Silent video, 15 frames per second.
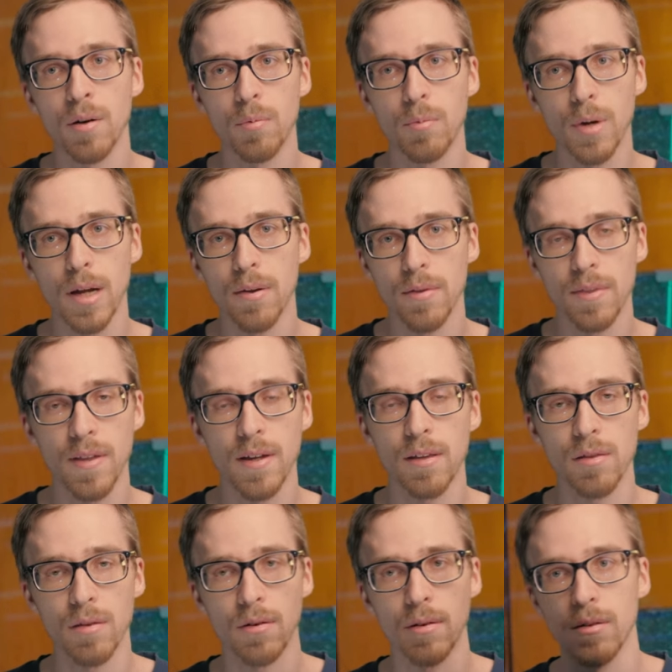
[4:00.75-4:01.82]
where
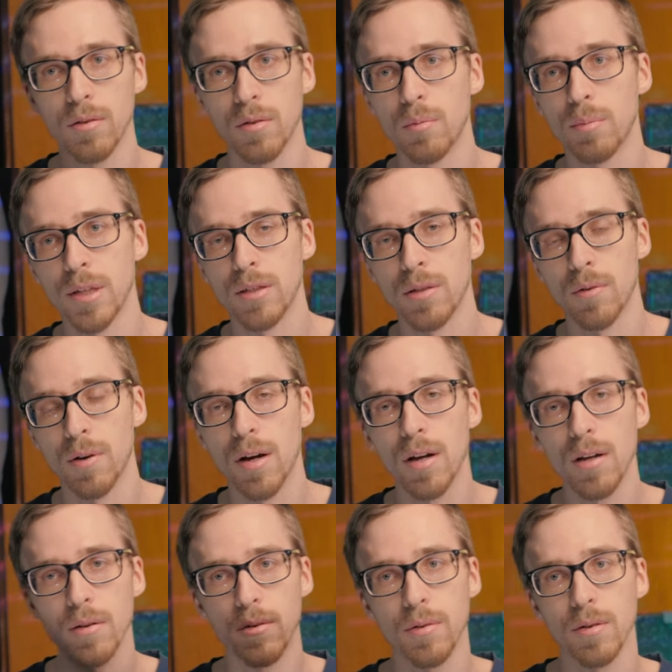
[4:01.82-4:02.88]
things are a little bit too
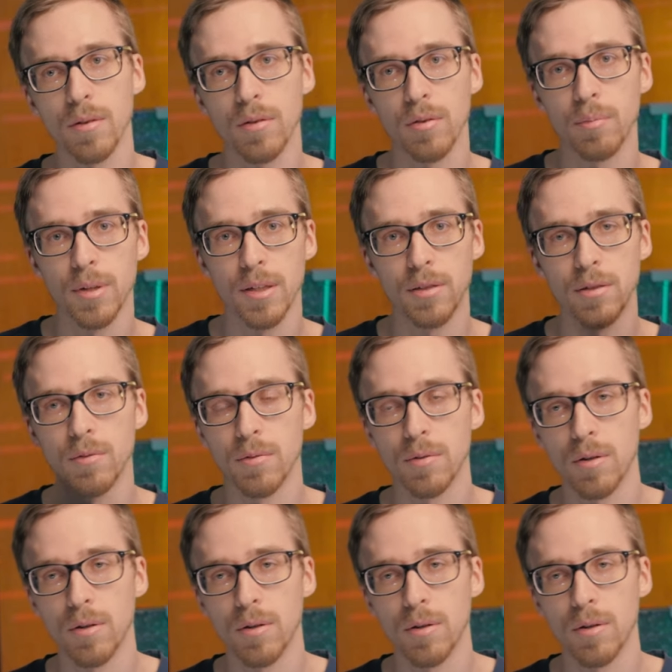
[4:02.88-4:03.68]
hot or a little bit too